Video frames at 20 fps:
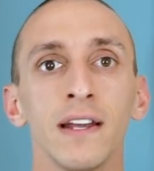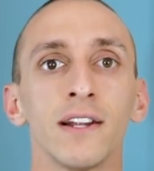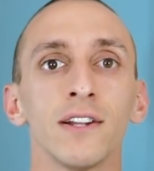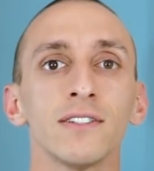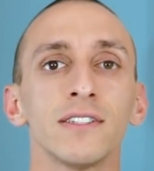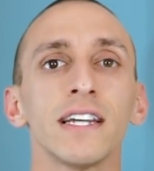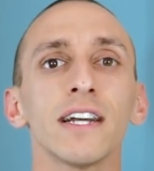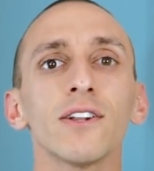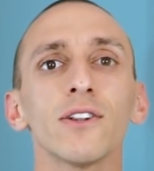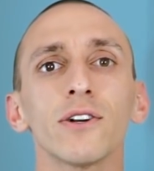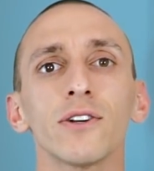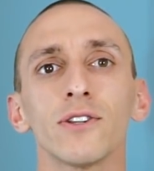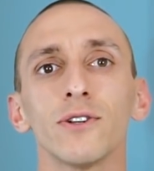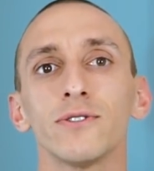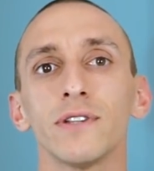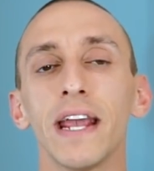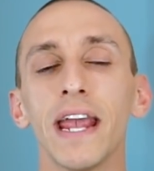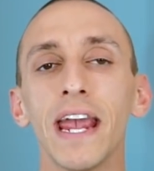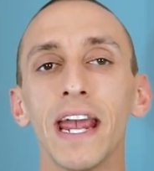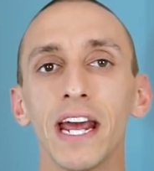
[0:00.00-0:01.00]
Now let's take a look at
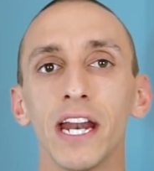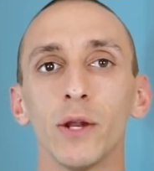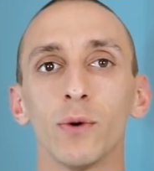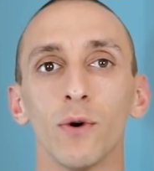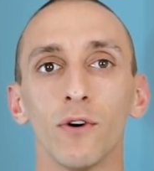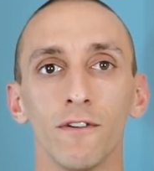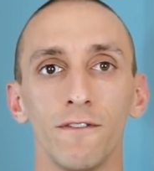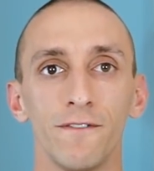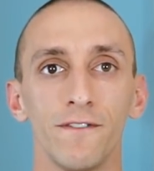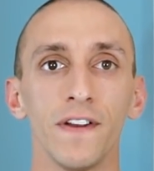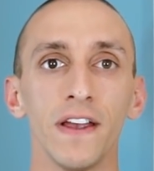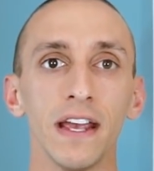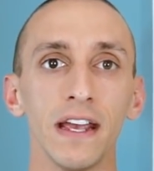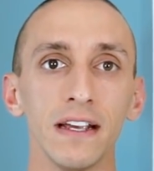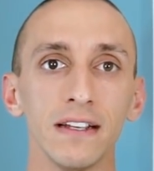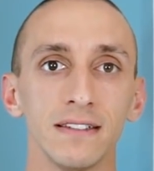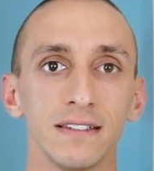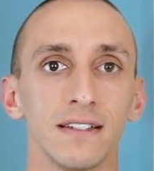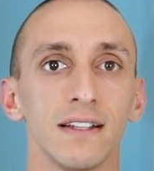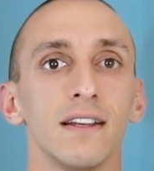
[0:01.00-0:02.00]
those annual
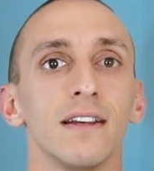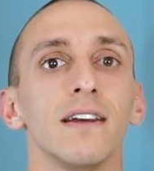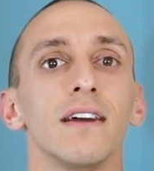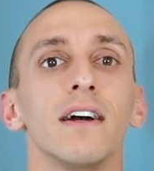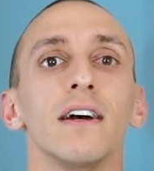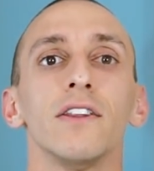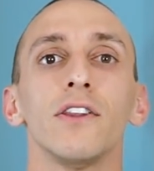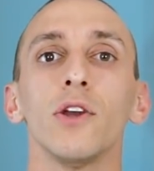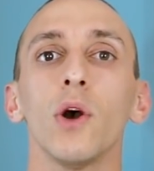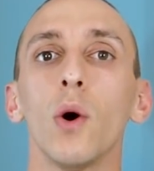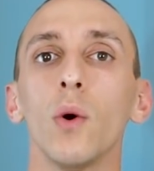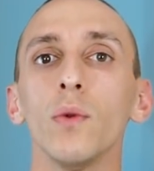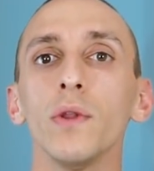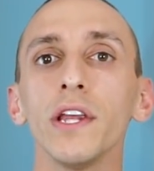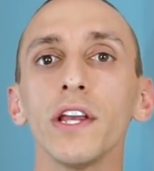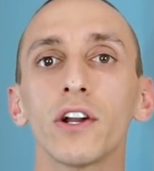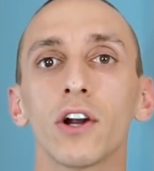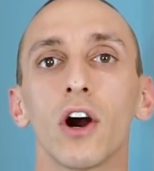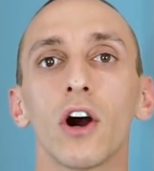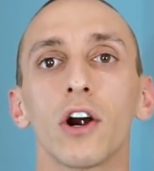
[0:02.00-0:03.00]
fees. The
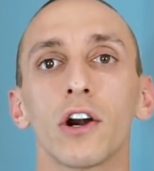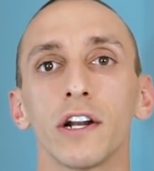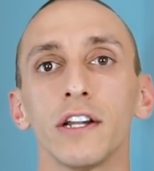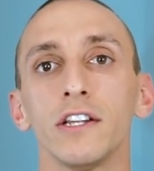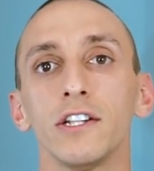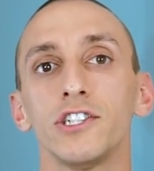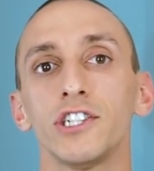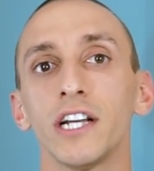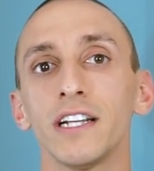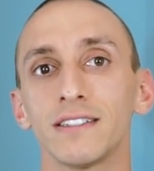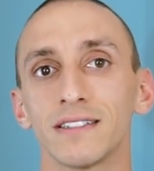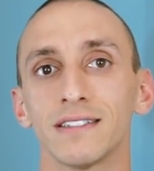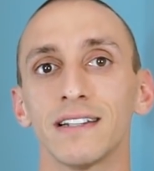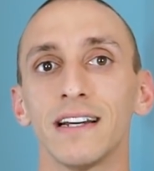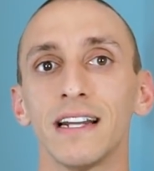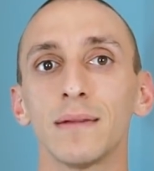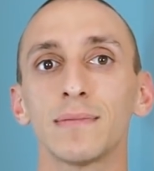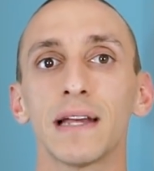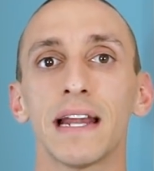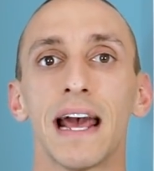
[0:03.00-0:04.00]
only card in the Chase
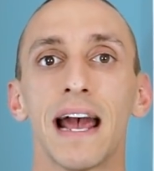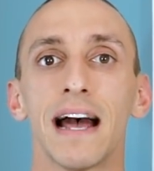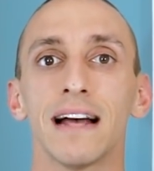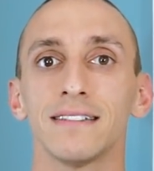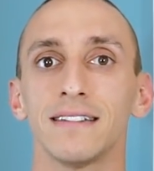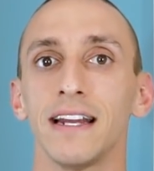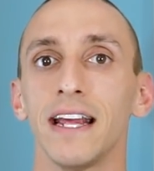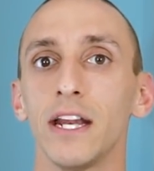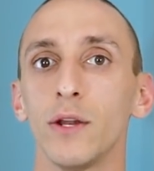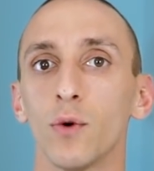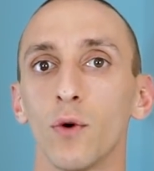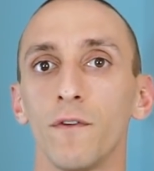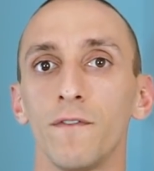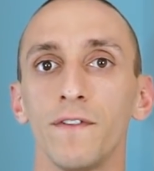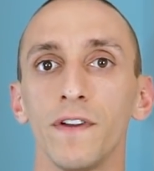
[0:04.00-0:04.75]
lineup that has an annual